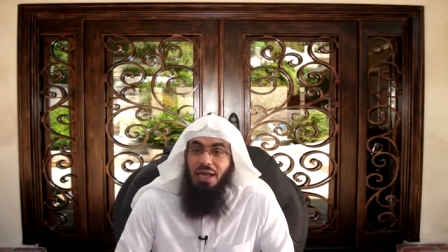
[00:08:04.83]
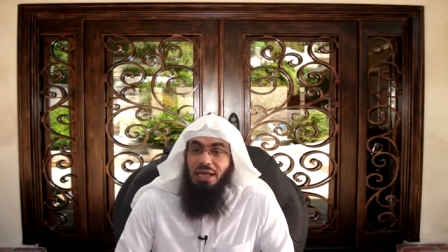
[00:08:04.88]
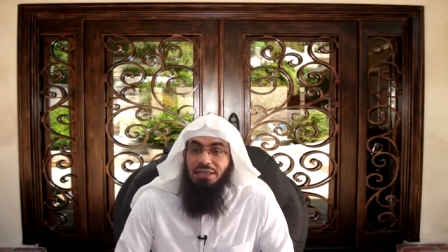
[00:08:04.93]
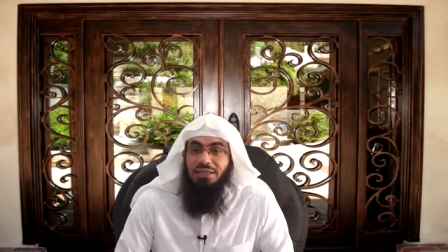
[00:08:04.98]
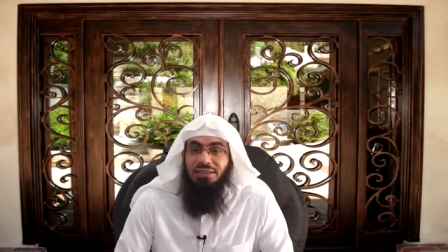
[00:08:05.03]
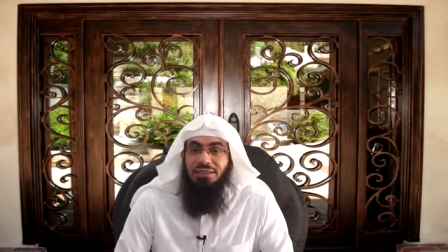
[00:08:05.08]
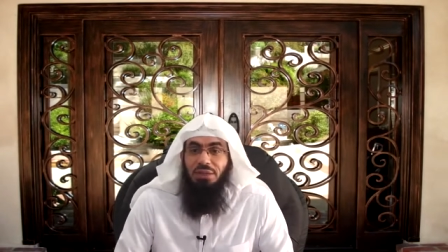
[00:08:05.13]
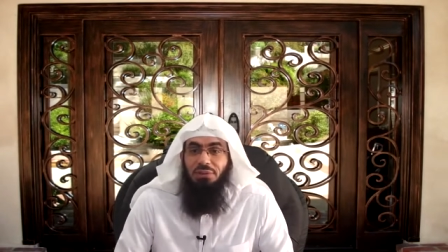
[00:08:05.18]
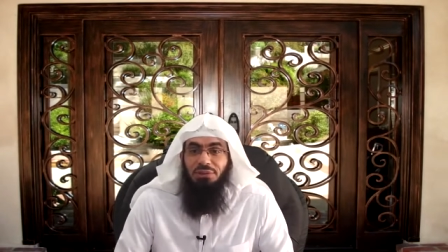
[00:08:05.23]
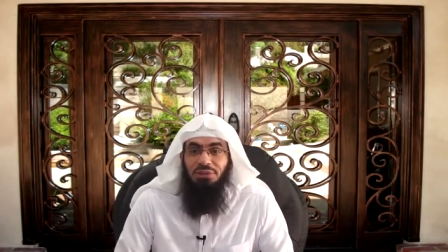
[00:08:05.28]

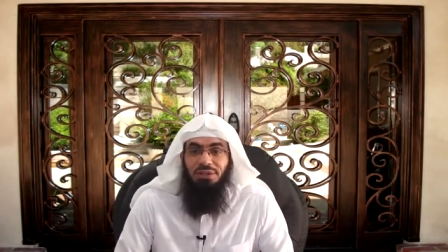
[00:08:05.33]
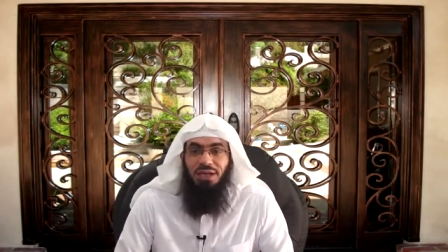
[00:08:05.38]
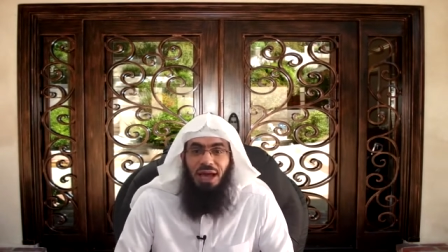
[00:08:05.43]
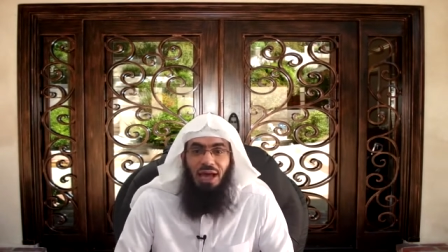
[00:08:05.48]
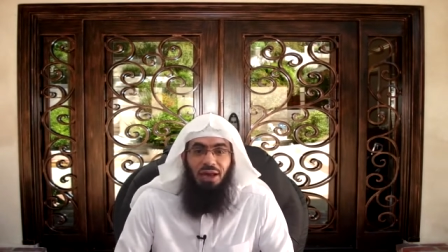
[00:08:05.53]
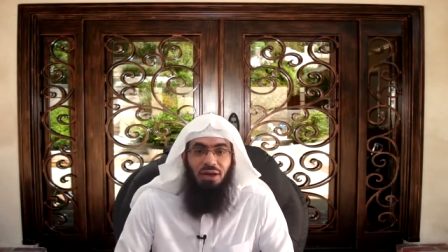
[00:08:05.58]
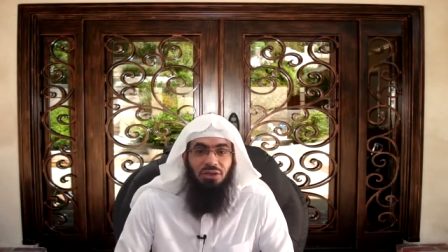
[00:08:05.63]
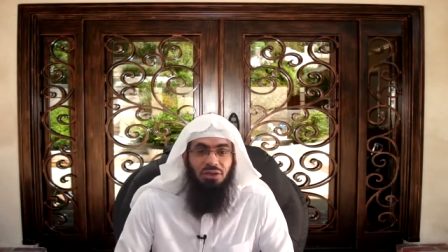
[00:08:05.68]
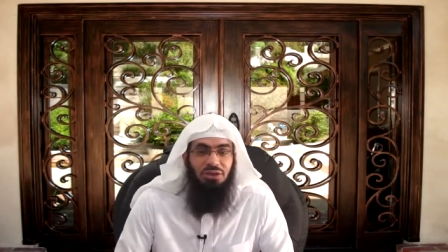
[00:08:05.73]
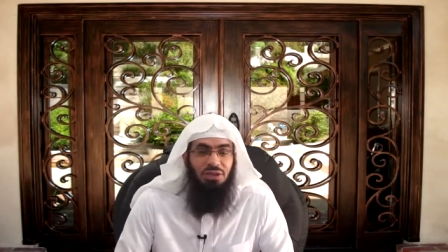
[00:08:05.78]
Some
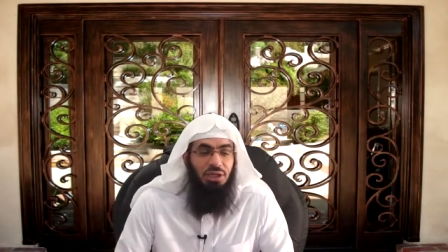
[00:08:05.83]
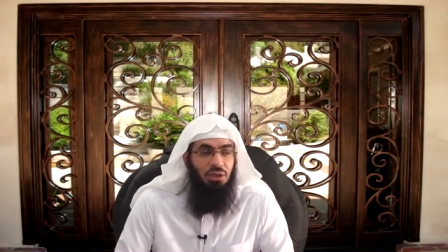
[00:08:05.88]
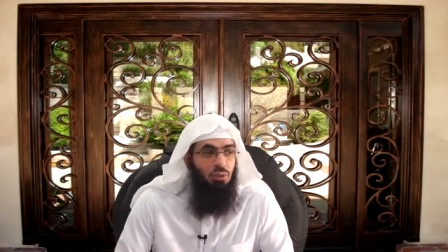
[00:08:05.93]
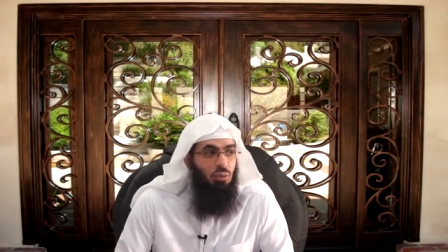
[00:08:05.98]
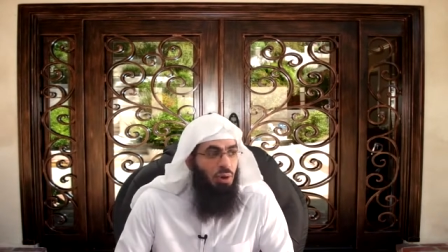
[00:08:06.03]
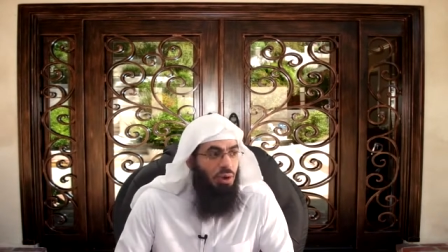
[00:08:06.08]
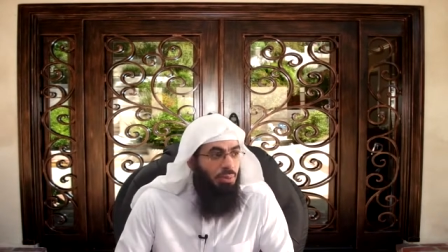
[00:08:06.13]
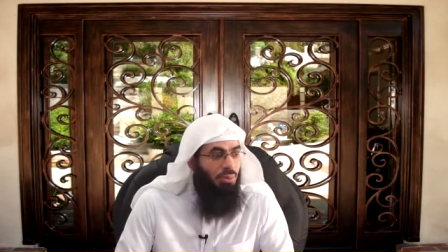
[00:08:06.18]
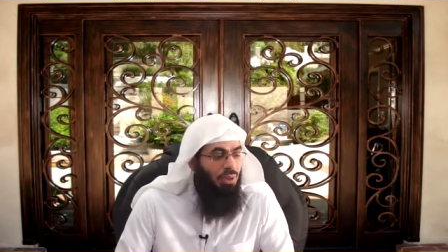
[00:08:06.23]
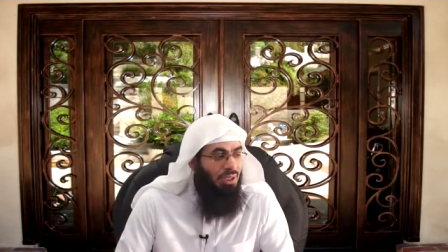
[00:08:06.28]
scholars said
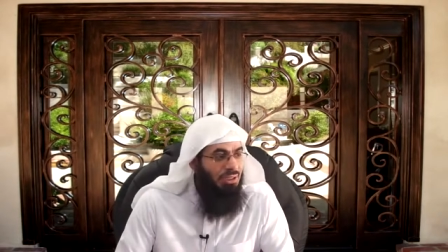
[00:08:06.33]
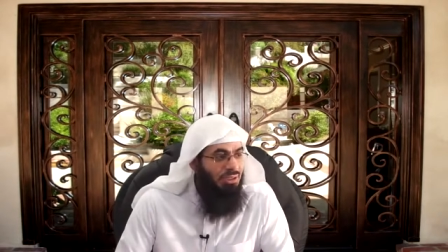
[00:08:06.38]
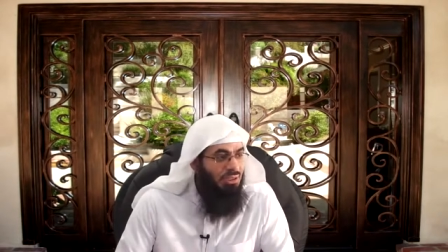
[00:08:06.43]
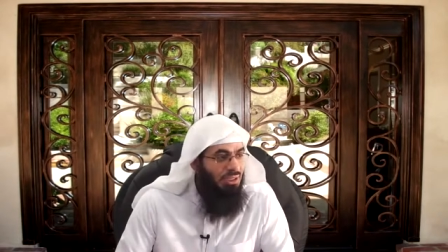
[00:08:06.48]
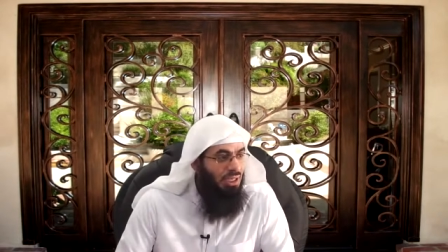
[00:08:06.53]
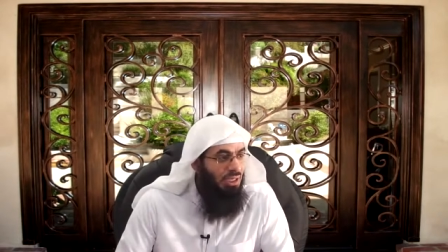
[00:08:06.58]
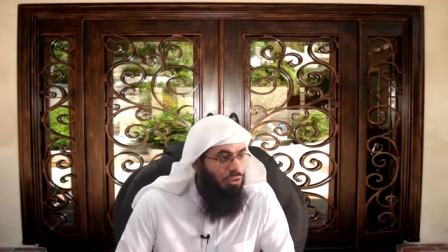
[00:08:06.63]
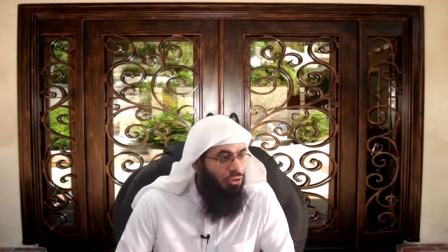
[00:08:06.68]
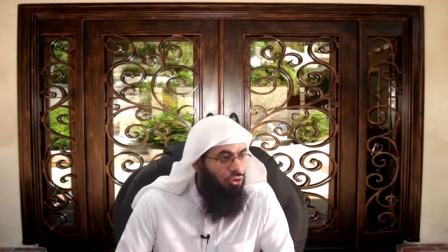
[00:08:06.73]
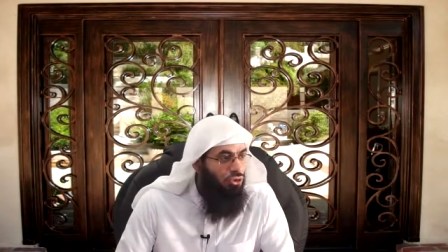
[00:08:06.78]
one may
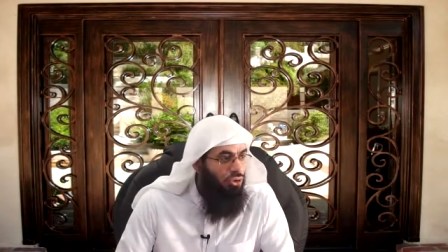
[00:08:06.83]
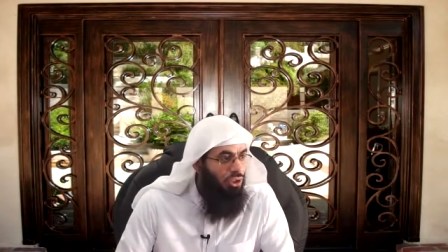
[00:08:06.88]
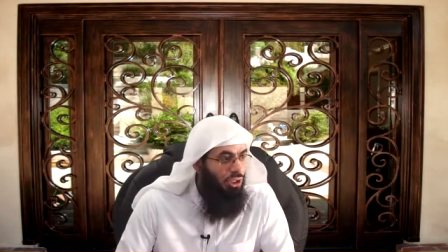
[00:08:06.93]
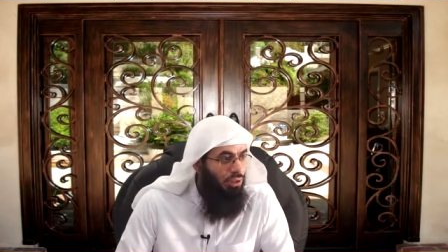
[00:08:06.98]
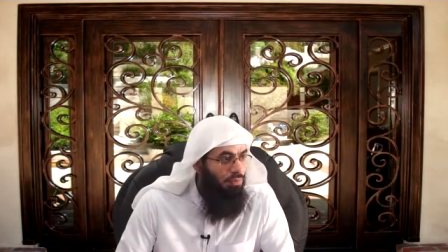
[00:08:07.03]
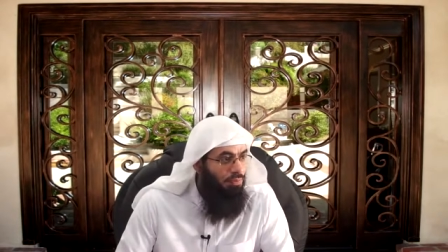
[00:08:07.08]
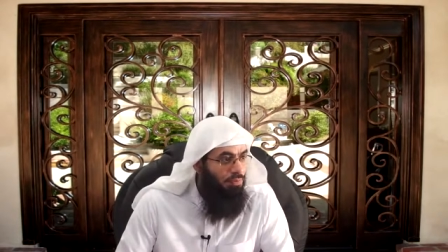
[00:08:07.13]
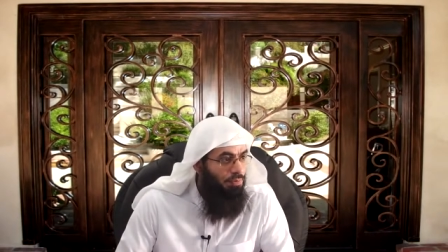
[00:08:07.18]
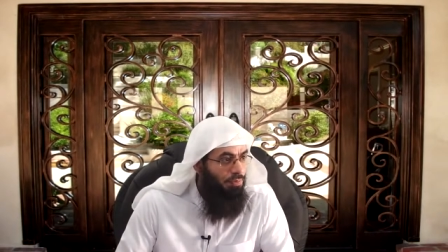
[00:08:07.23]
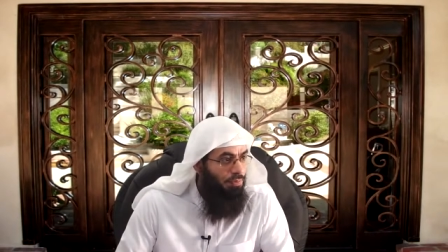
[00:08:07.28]
see a
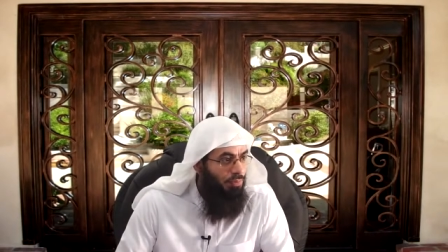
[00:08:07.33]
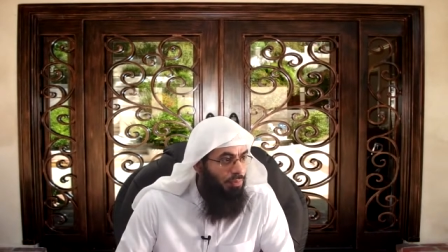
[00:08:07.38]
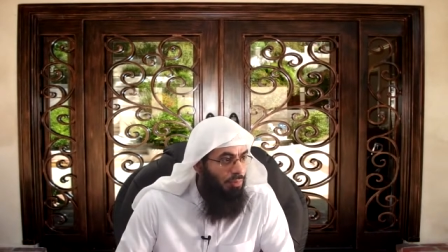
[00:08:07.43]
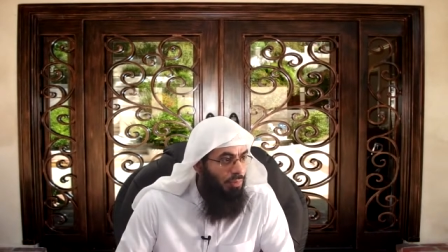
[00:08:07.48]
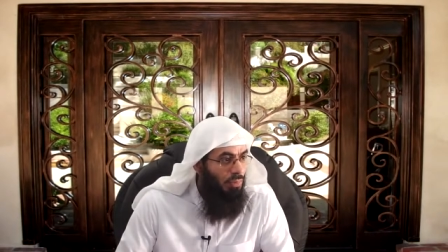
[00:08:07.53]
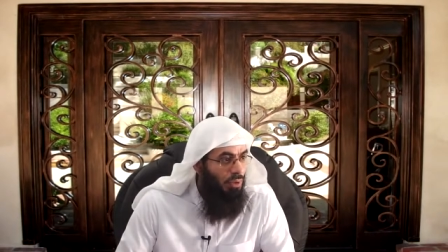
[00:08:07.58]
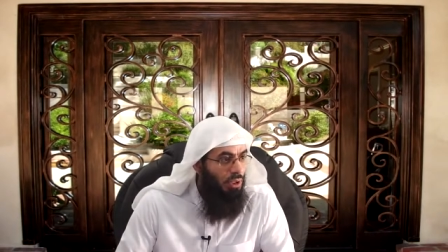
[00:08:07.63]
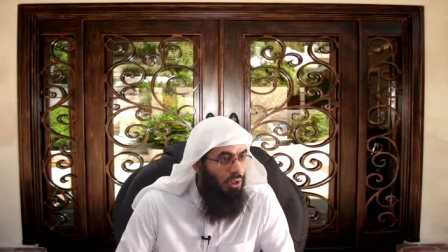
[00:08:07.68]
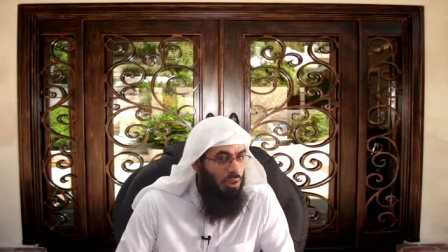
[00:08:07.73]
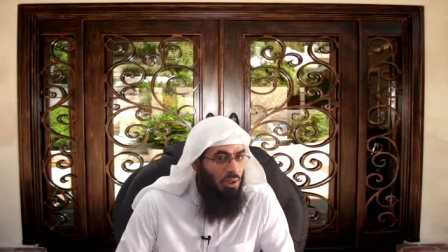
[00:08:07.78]
dream
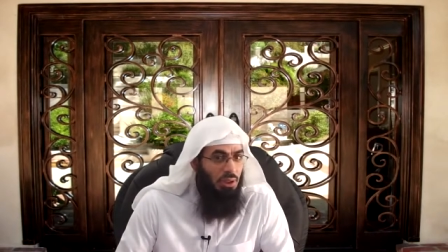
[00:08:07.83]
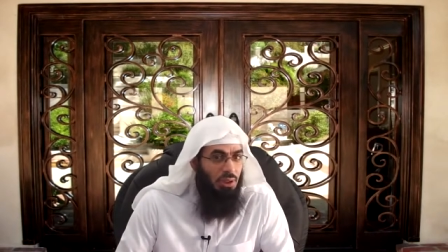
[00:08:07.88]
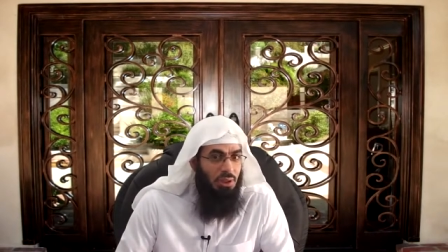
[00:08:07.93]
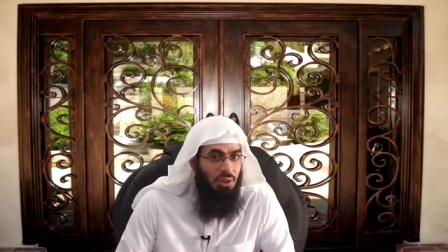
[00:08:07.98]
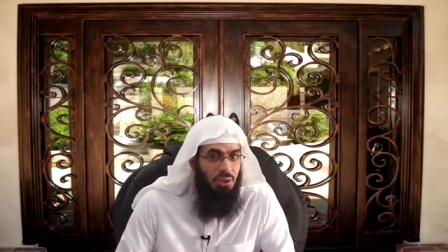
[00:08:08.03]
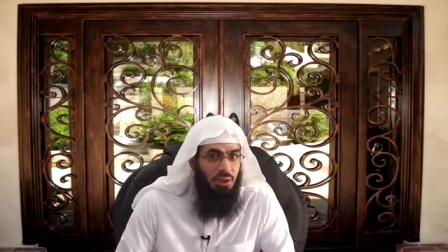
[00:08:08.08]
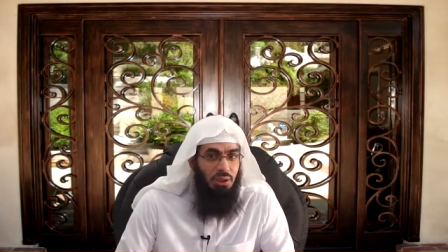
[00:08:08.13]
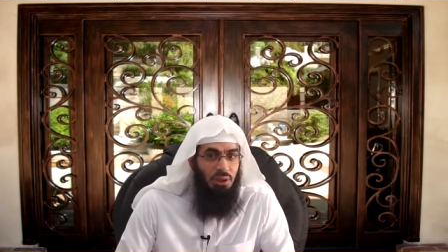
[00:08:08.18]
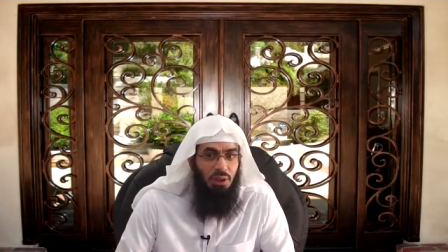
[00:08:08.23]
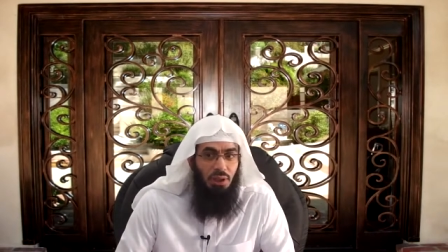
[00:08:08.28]

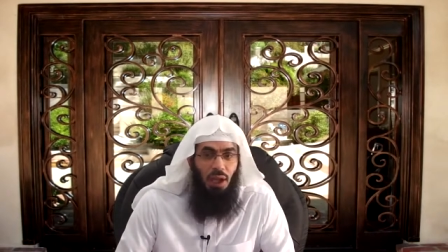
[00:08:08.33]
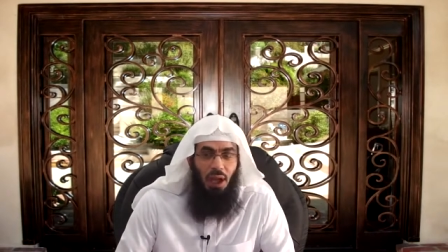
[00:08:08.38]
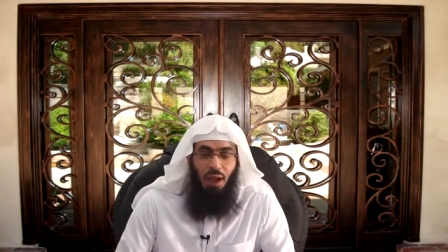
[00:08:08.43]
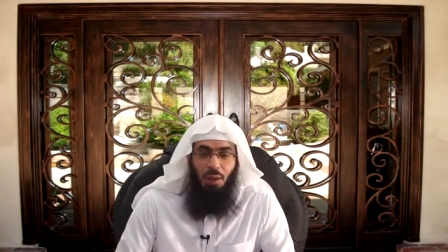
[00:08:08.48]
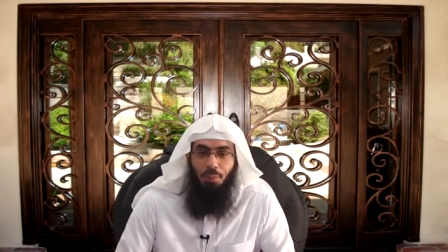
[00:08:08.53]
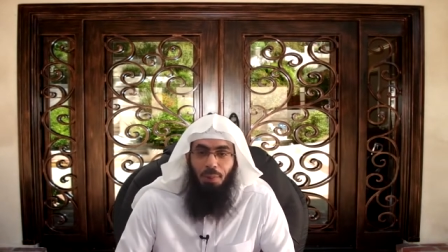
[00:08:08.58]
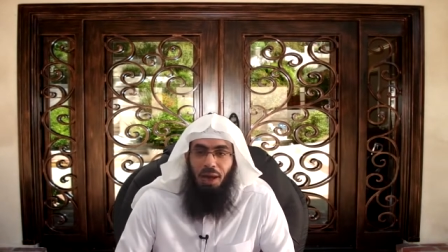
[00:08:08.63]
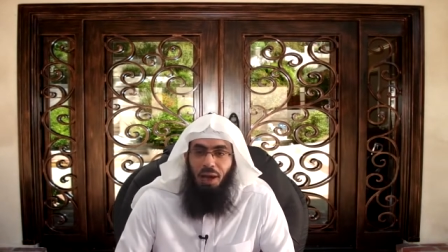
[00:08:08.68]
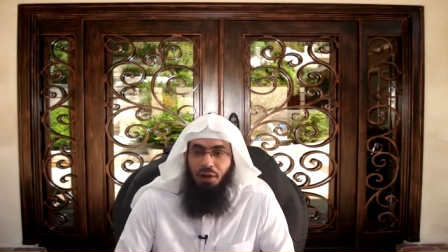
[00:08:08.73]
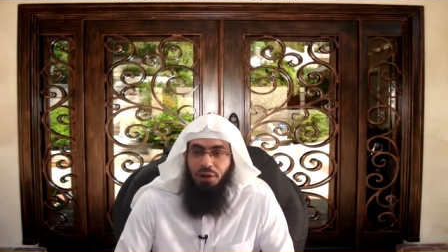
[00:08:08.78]

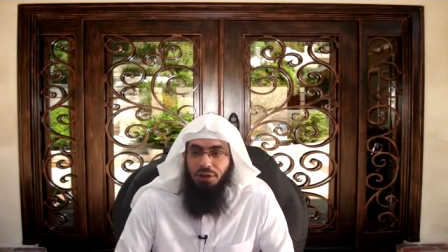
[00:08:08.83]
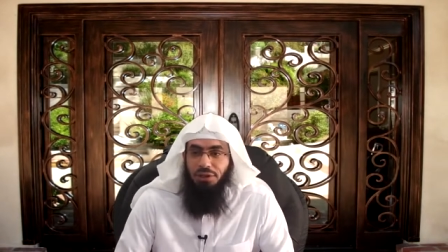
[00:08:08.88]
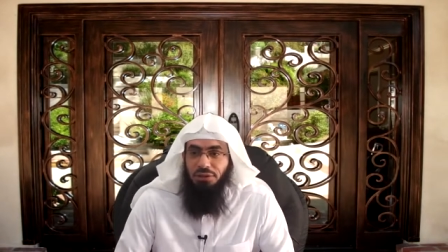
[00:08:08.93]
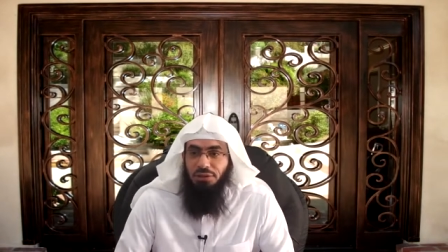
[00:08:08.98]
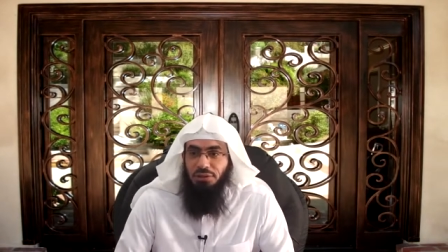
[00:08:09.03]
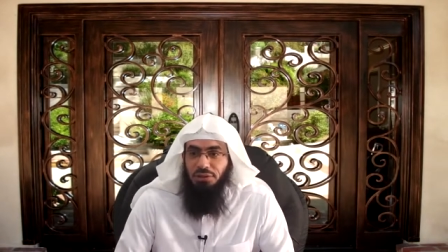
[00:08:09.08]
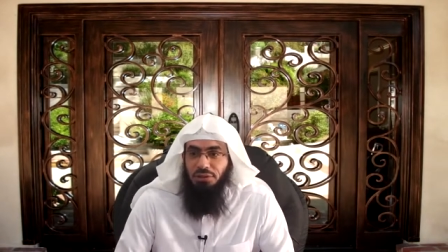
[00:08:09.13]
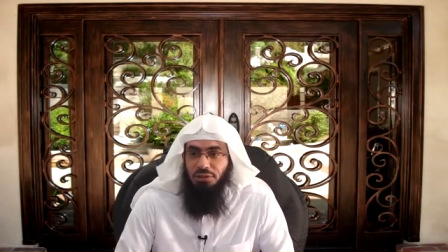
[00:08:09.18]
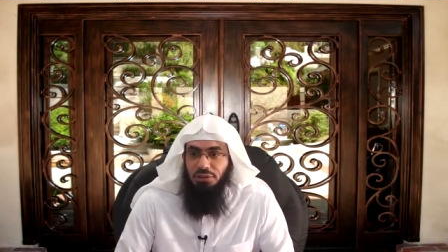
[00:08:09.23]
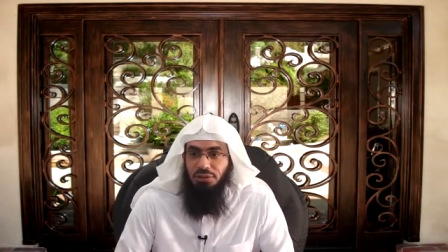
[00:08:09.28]
about
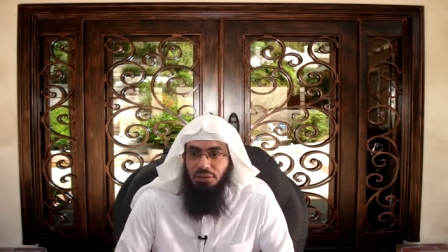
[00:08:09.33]
it.